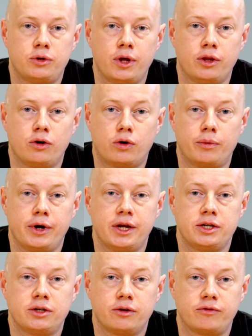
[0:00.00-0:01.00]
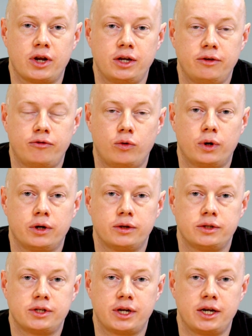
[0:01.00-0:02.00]
in the normal range of 94
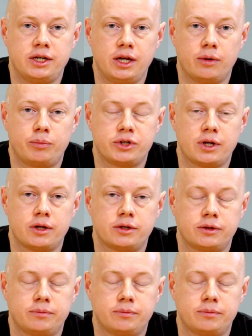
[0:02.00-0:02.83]
to 98%.